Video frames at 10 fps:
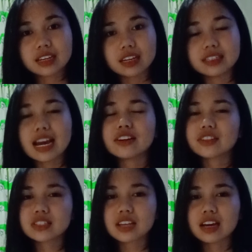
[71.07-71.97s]
and
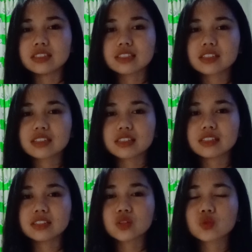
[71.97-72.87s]
understand
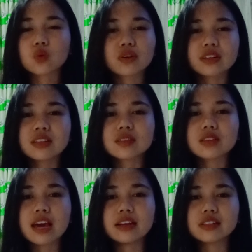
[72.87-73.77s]
stories
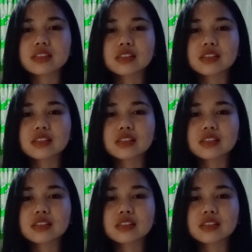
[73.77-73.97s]
and